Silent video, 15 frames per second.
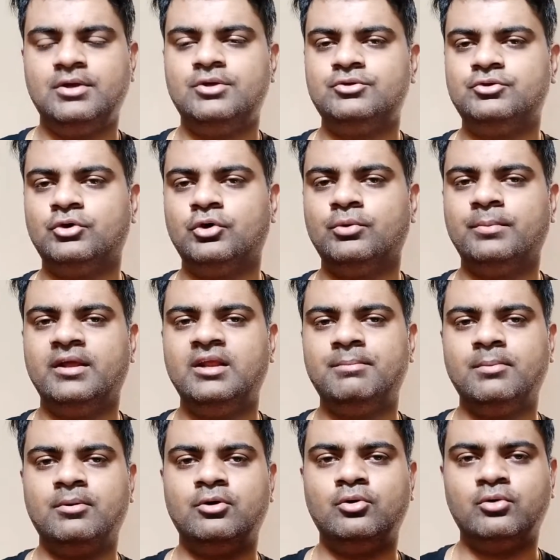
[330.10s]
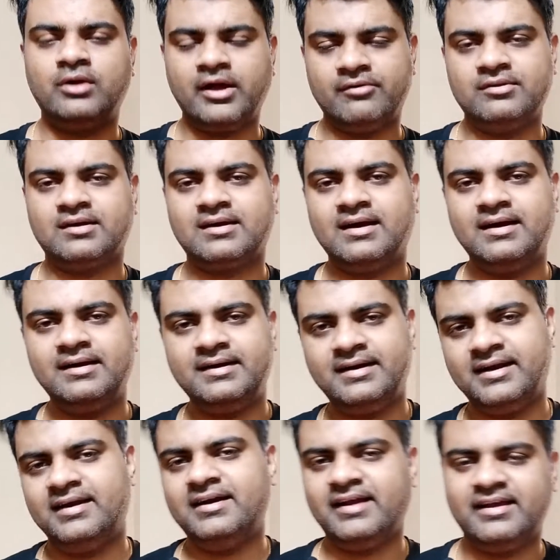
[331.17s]
So many people don't have the
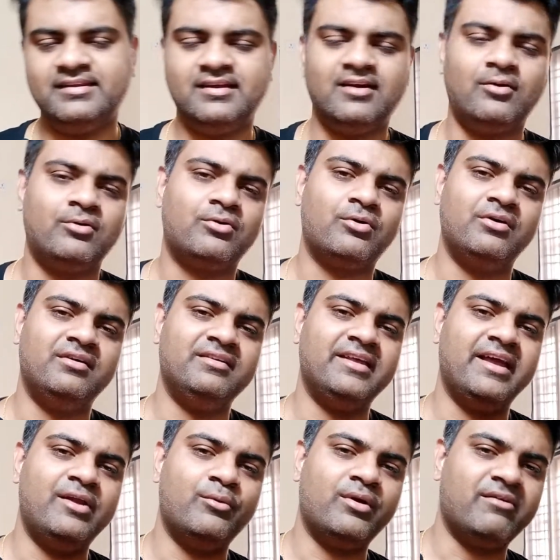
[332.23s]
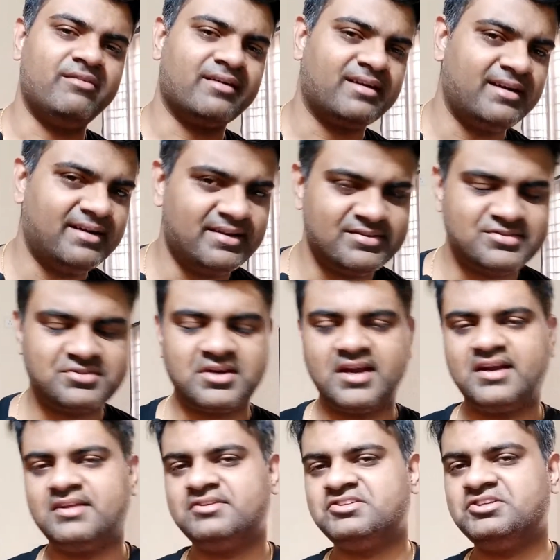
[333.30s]
content either or they don't have the content
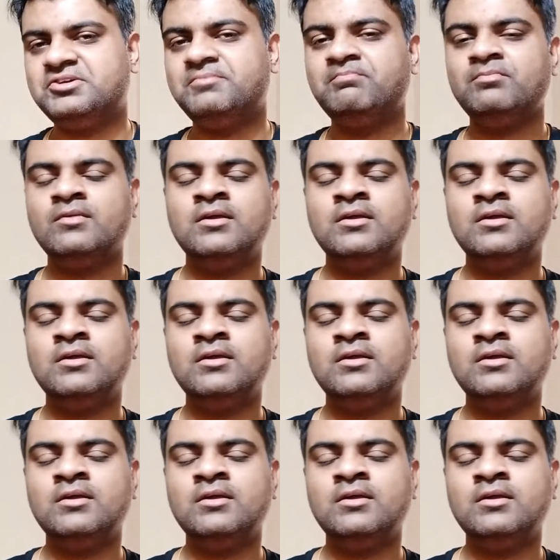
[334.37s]
strategy,